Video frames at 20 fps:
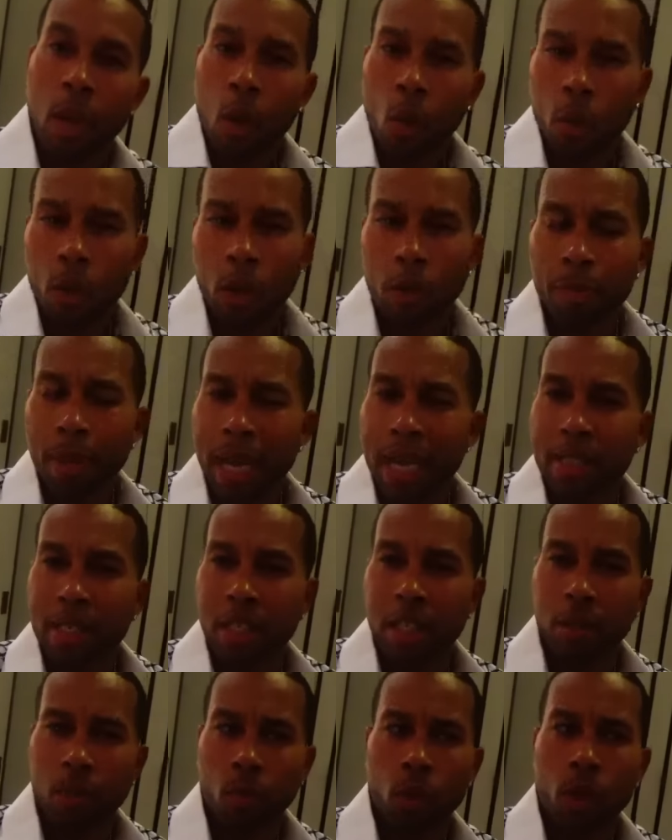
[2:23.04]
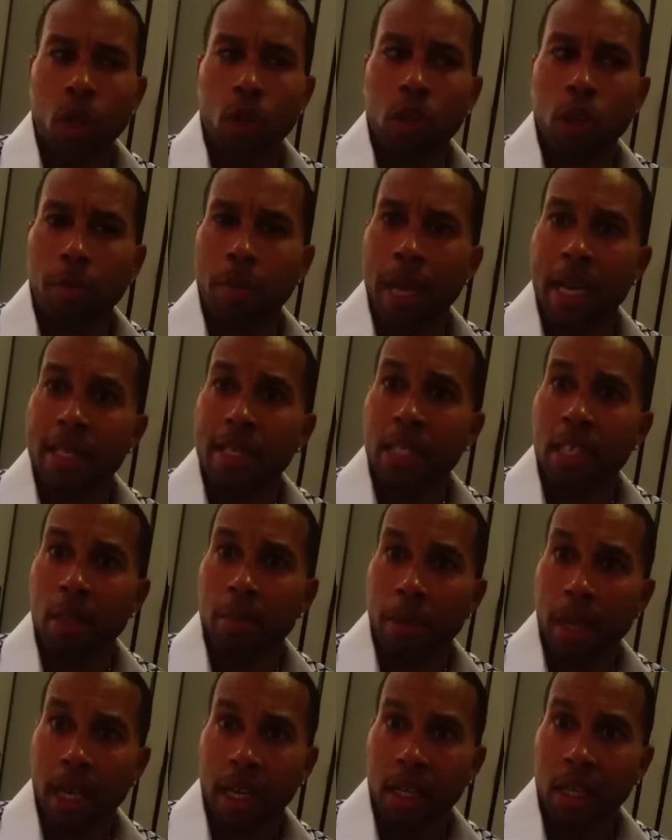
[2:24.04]
We don't pass any. We don't look past
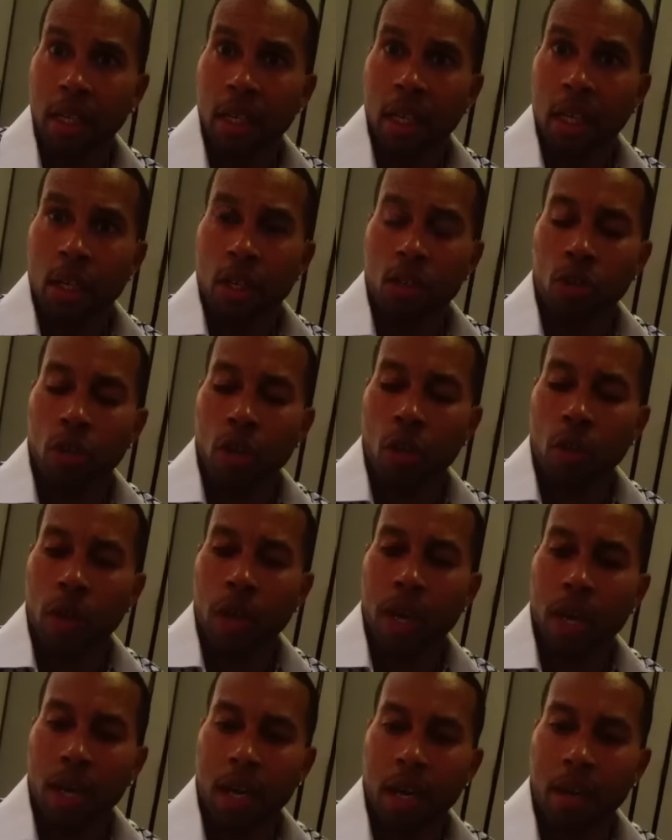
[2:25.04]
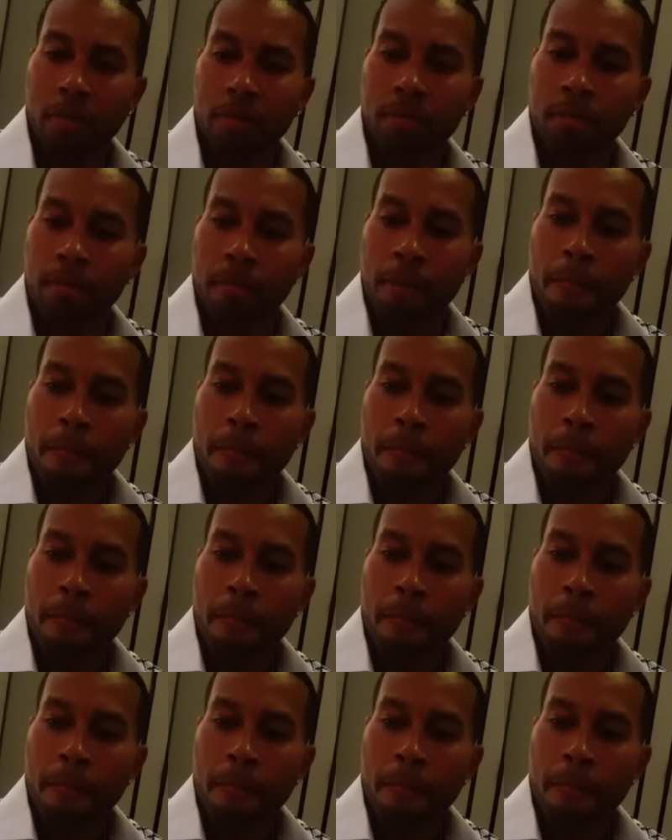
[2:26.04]
anybody. You know, um,